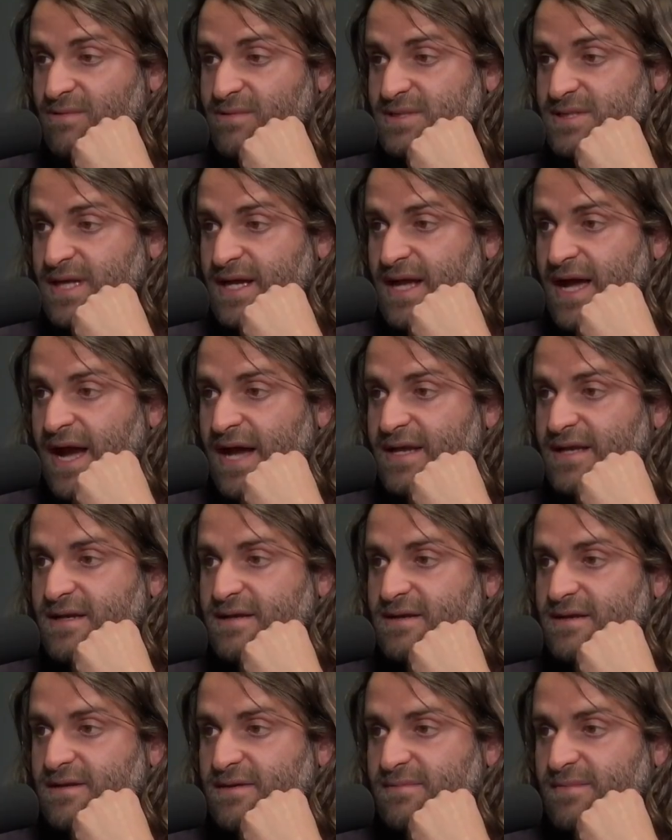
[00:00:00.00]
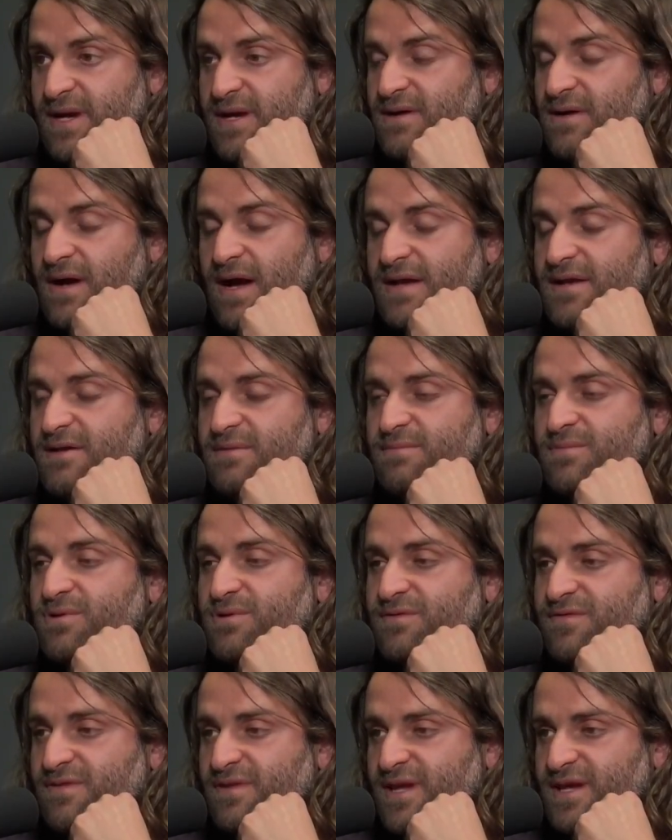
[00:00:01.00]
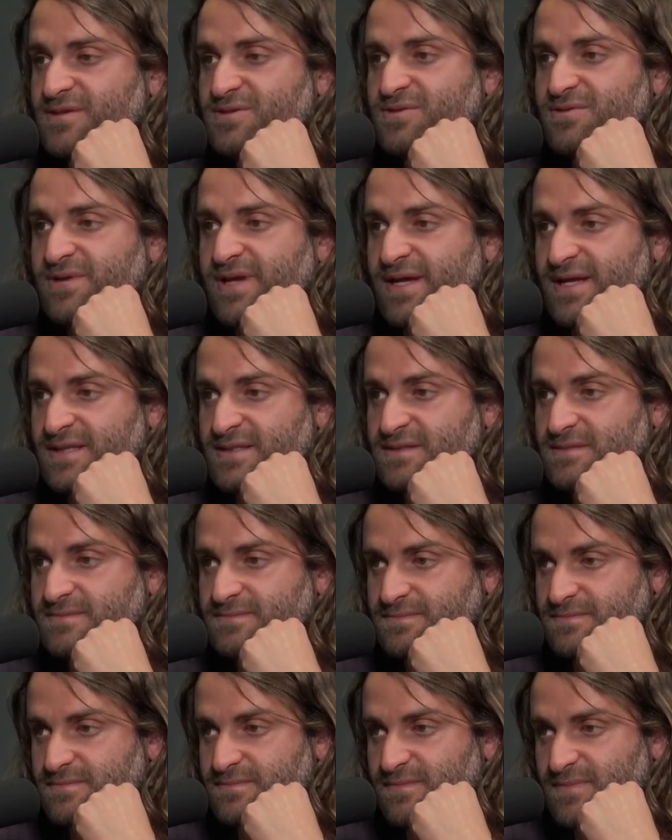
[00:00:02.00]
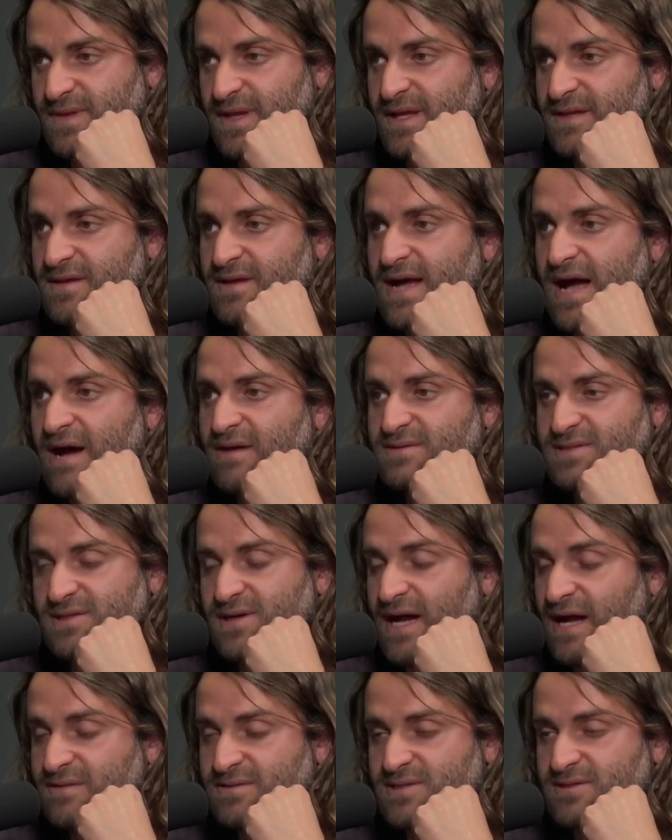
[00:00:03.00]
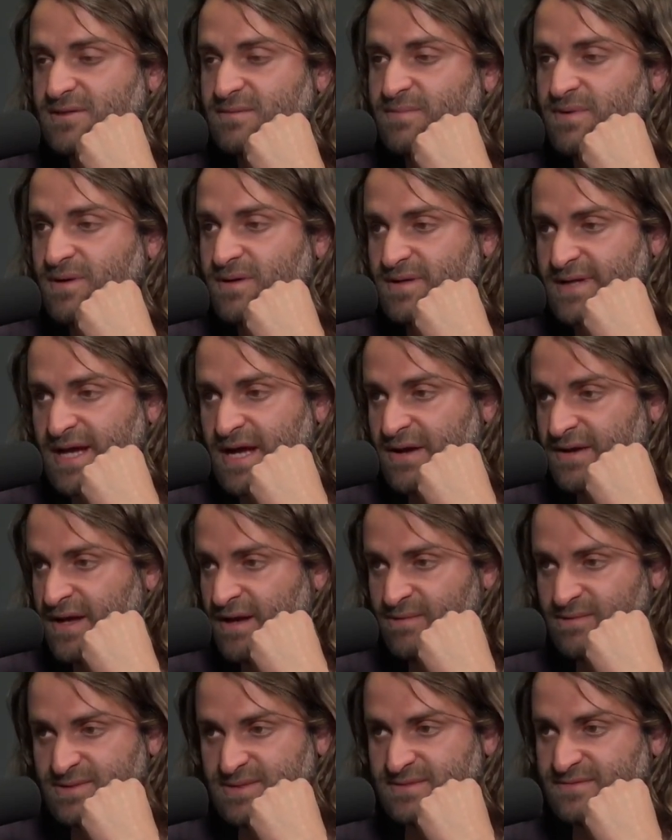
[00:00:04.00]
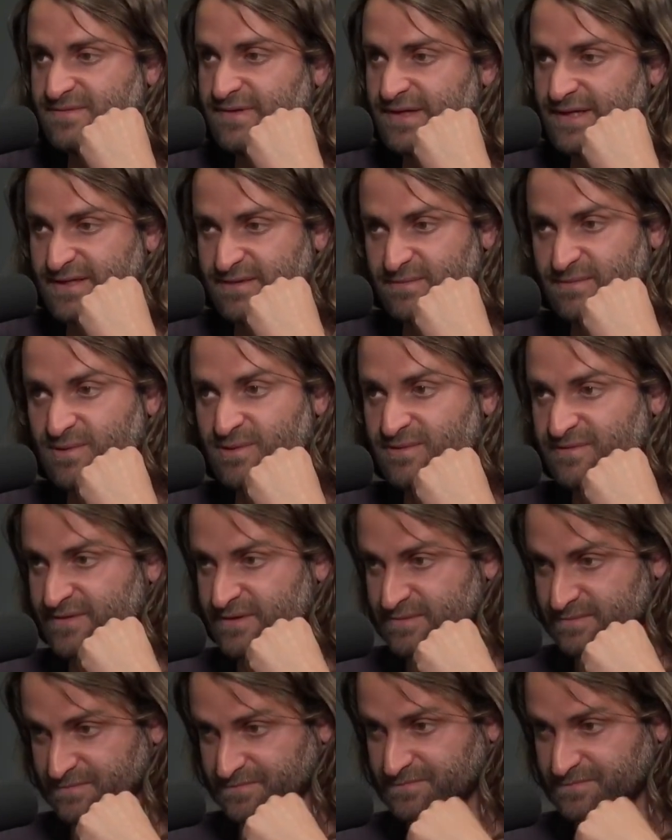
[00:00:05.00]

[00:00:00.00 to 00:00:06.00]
was like, I didn't move for like 2 days. Like the house could have burnt down. I wasn't fucking moving.